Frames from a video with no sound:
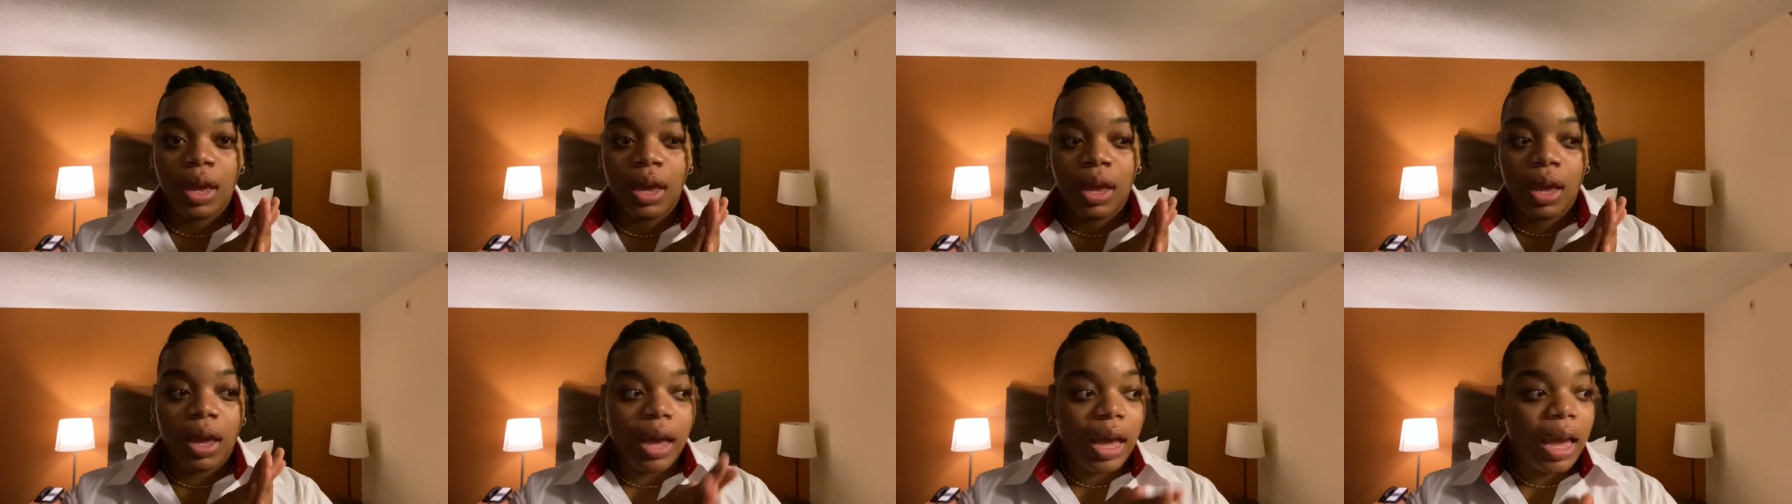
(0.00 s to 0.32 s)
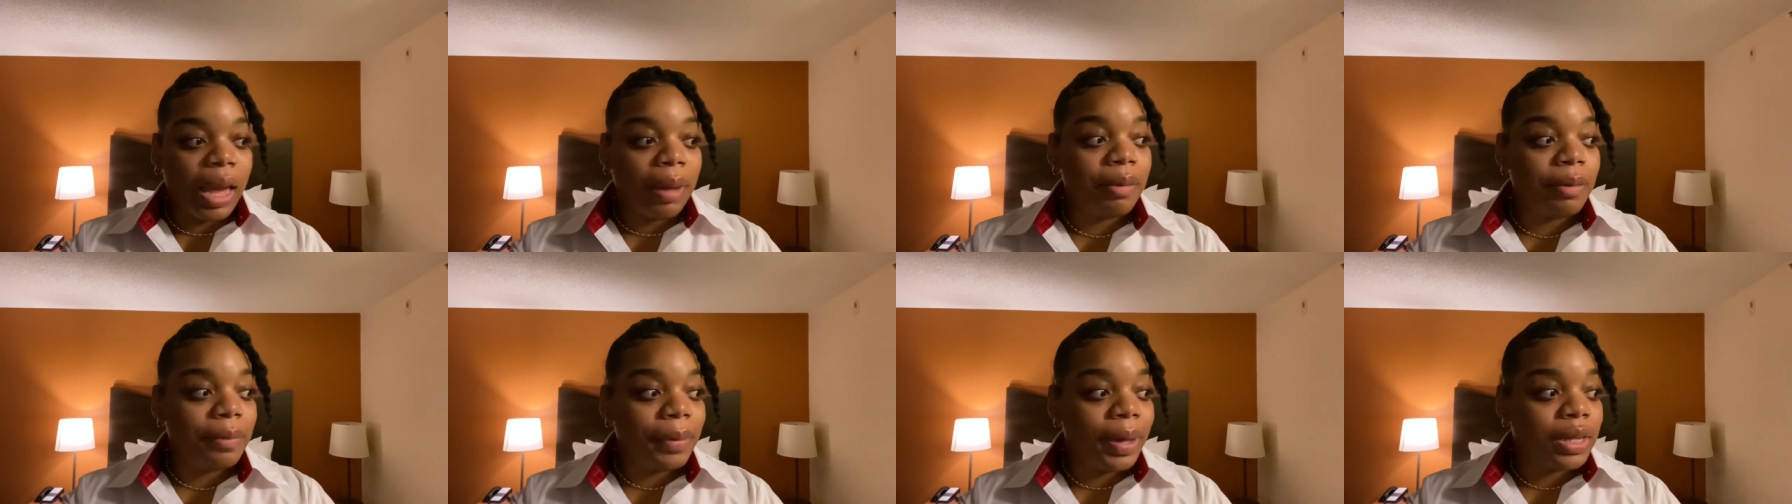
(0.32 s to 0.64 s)

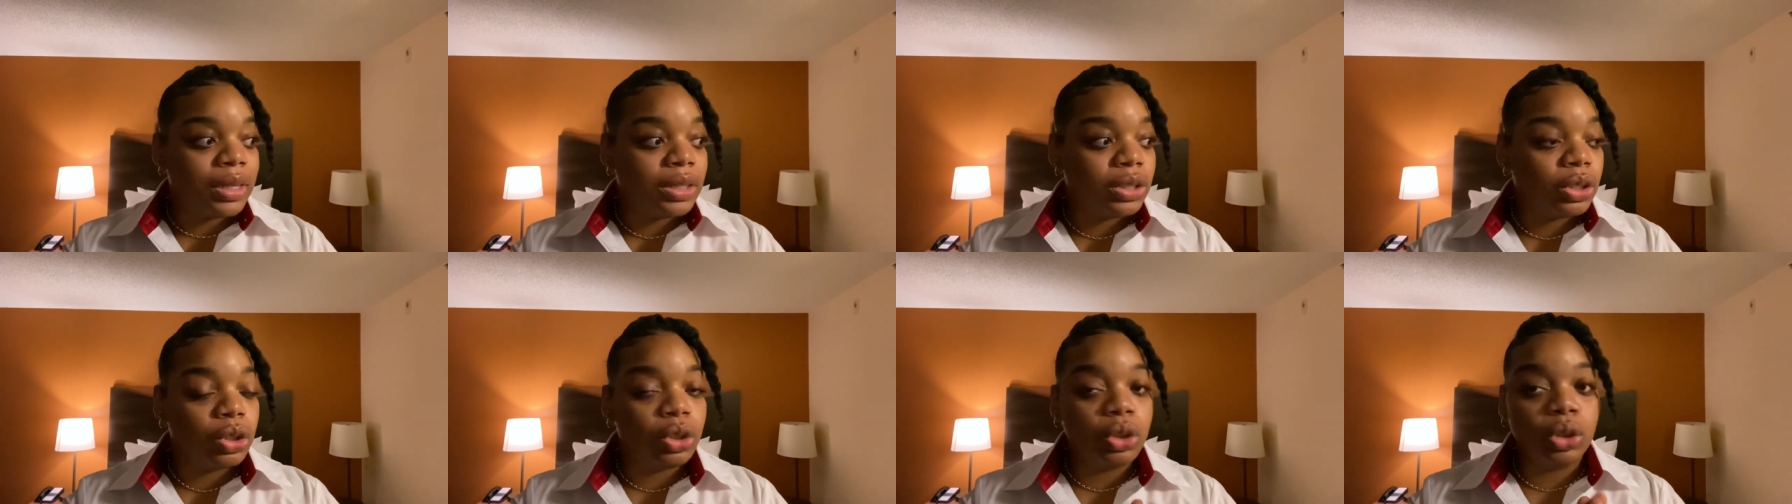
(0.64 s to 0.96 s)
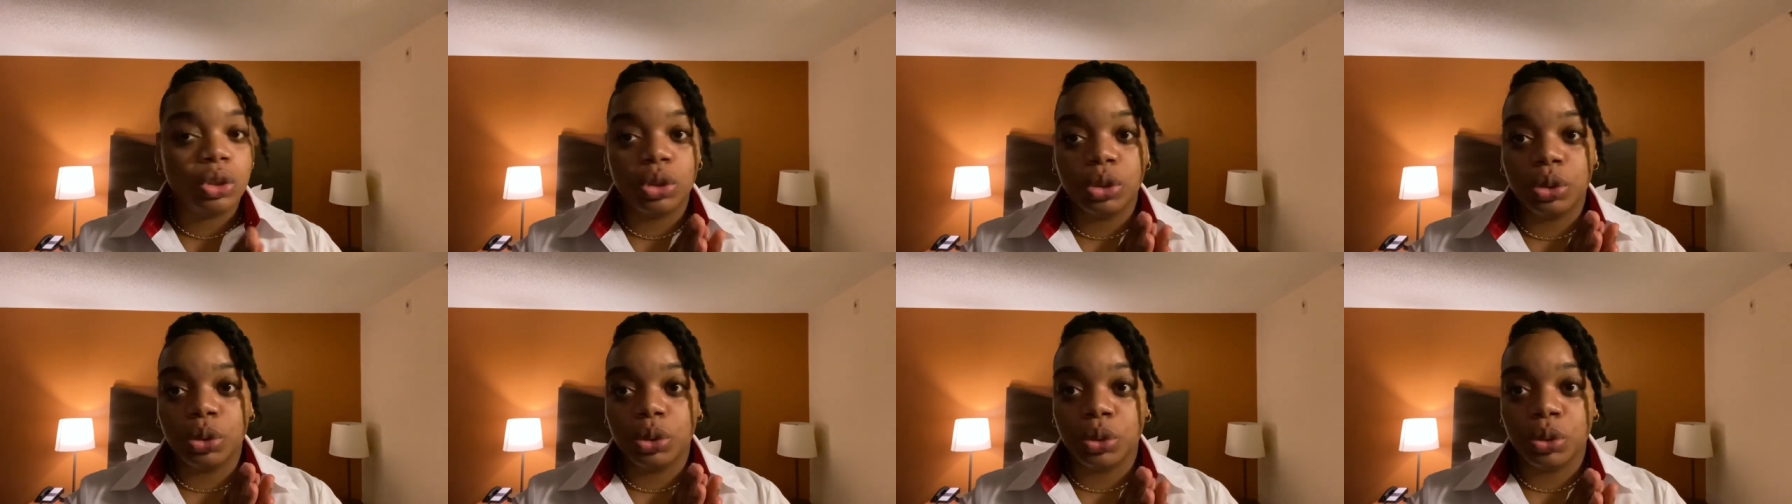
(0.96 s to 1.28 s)
I'm about
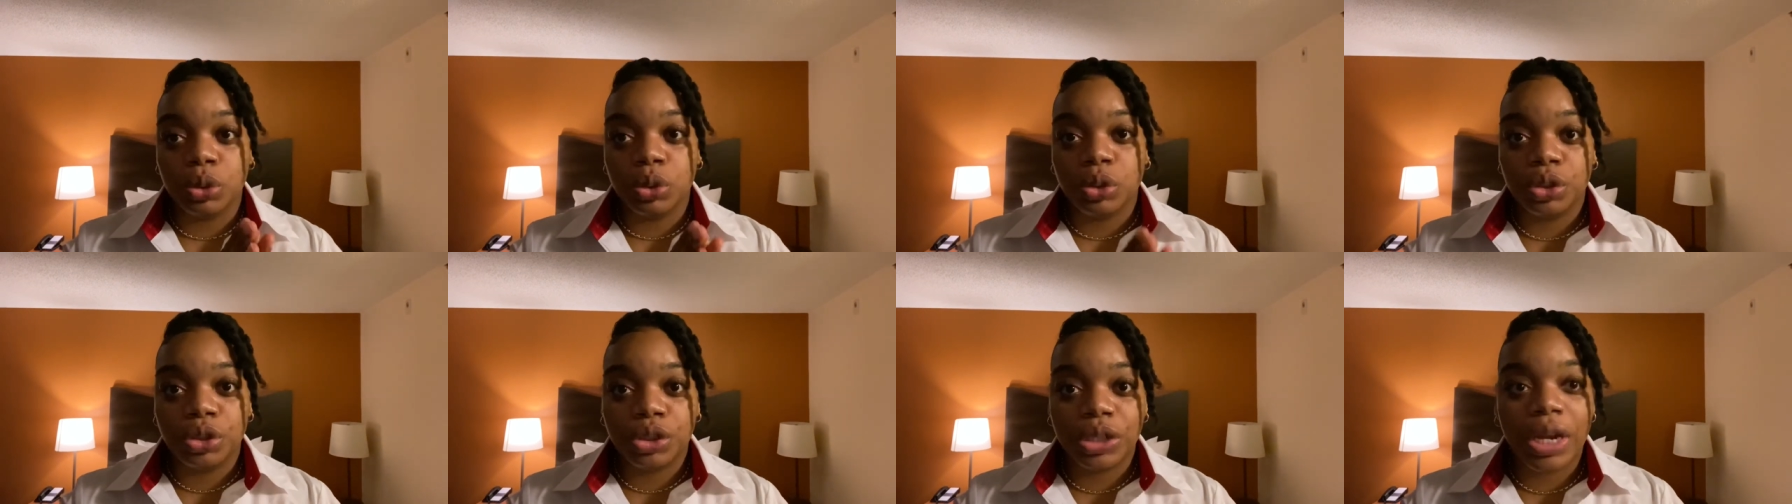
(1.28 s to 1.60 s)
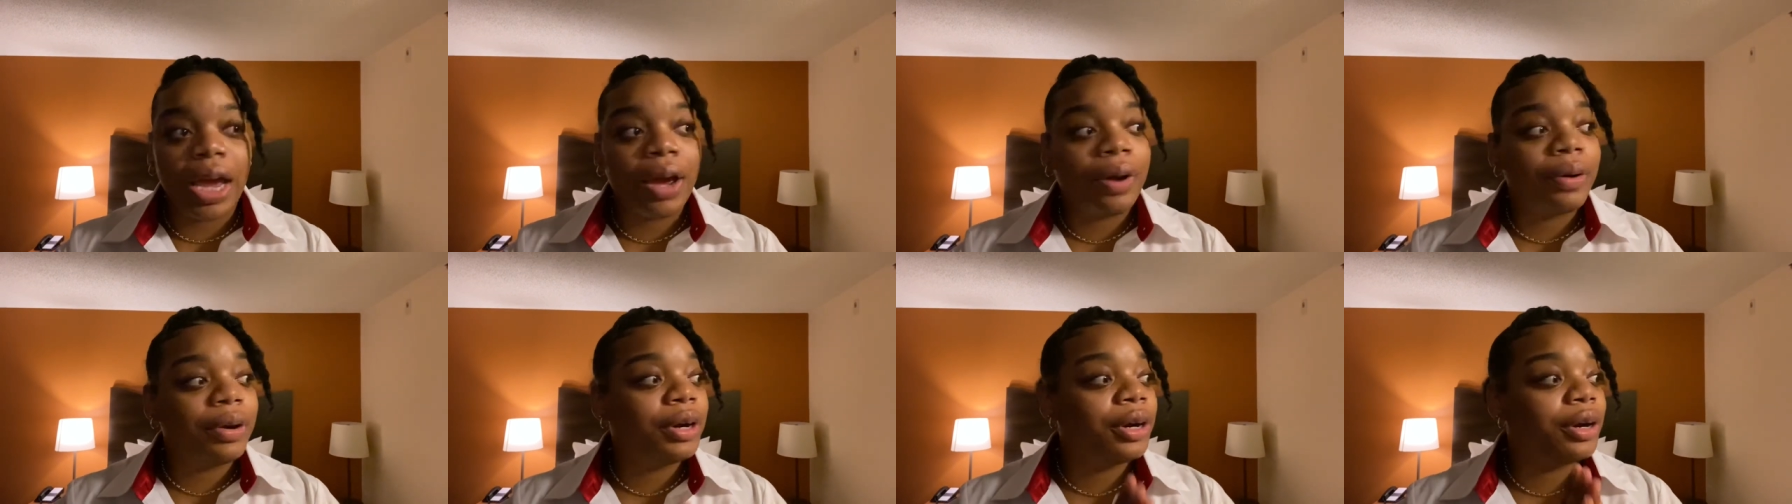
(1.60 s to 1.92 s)
to
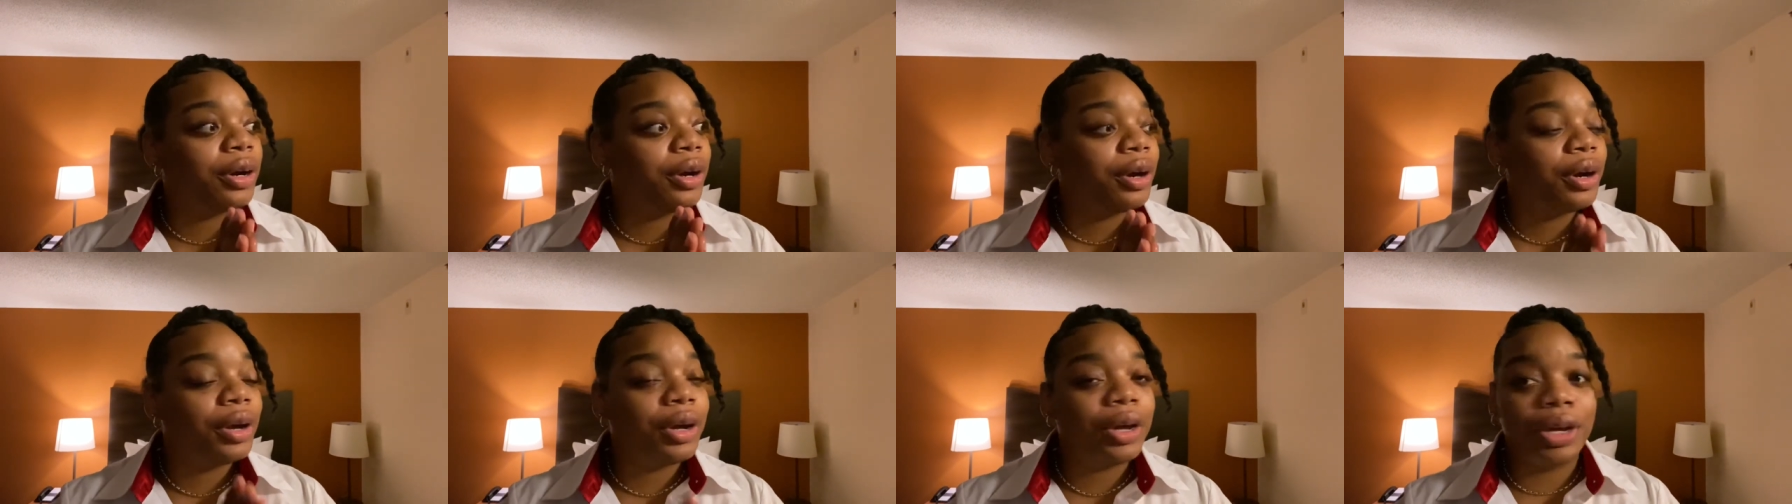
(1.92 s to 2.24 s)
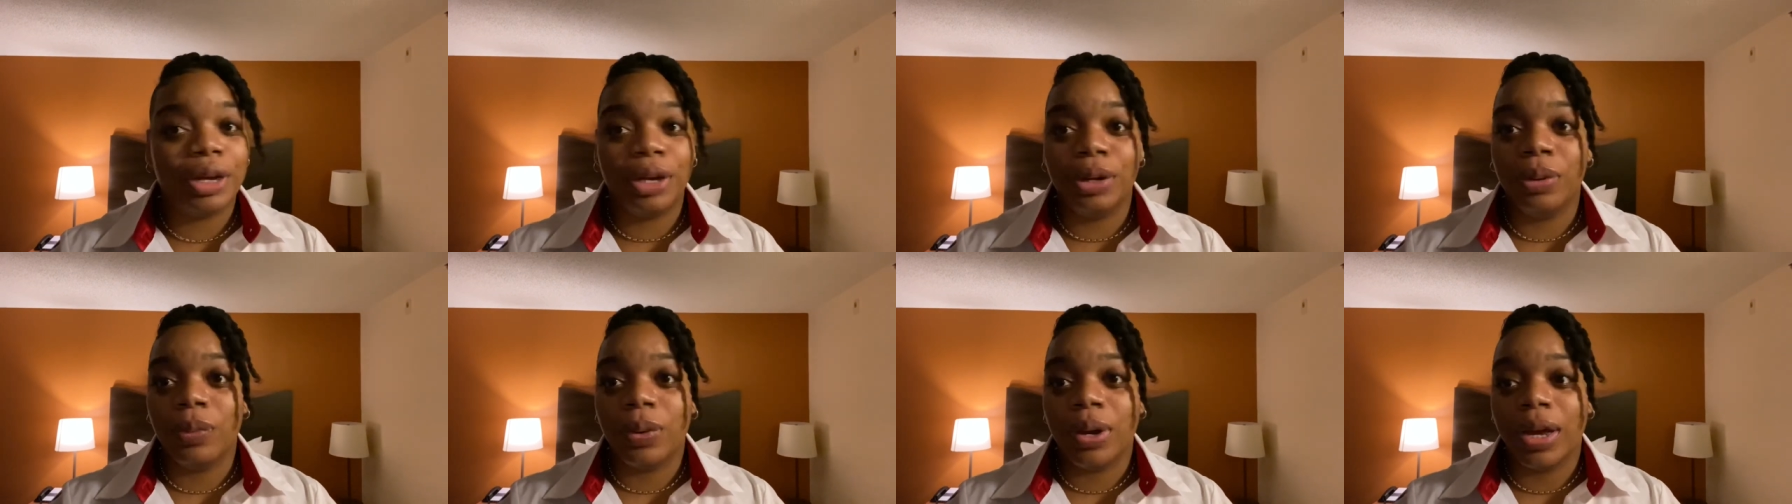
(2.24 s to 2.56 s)
shower,
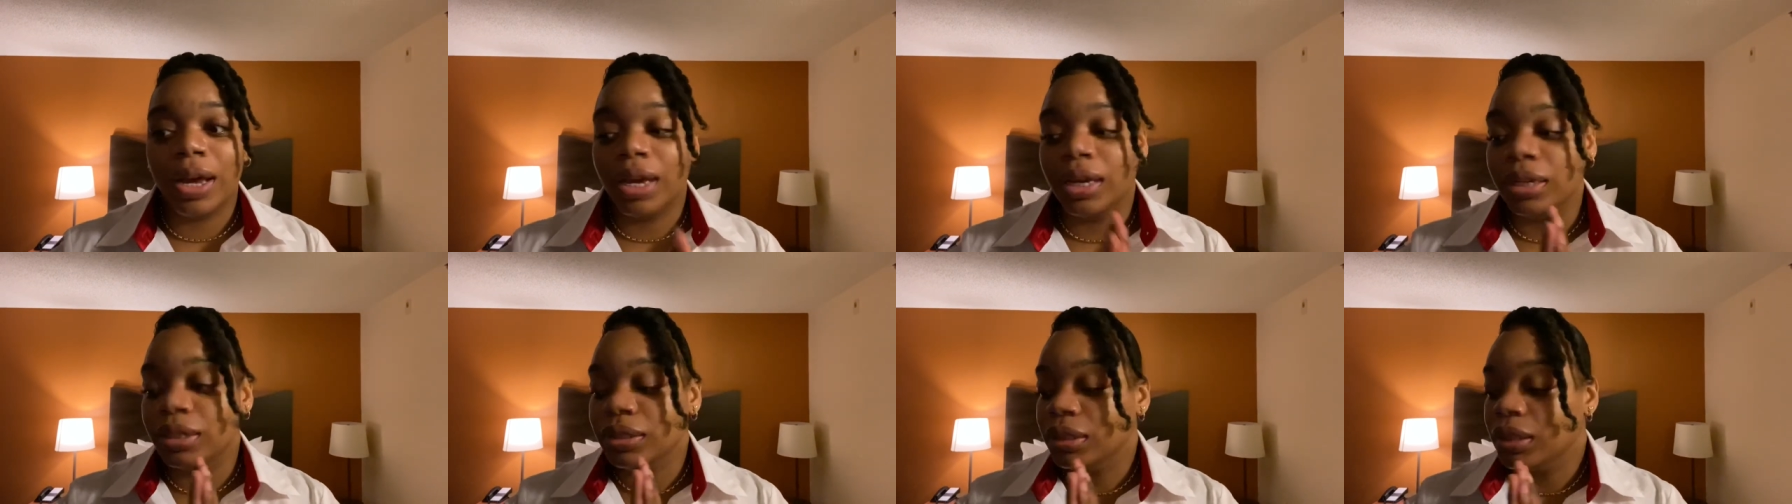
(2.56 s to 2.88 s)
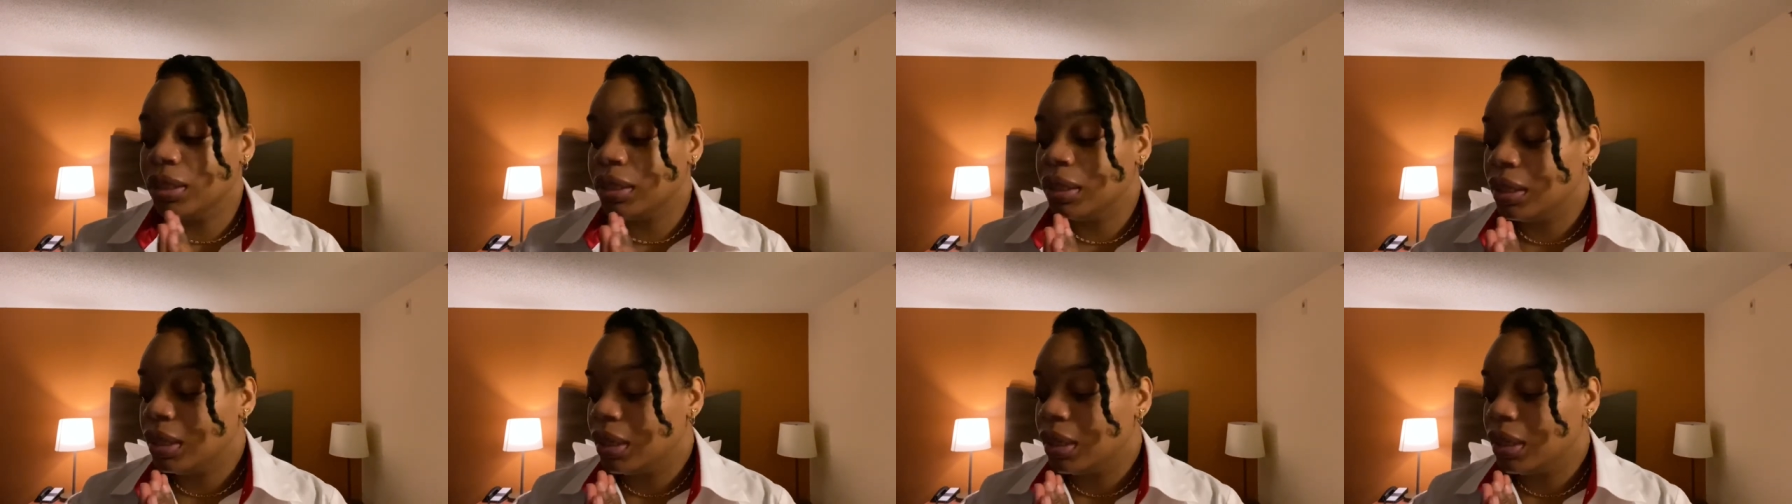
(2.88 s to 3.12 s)
unwind,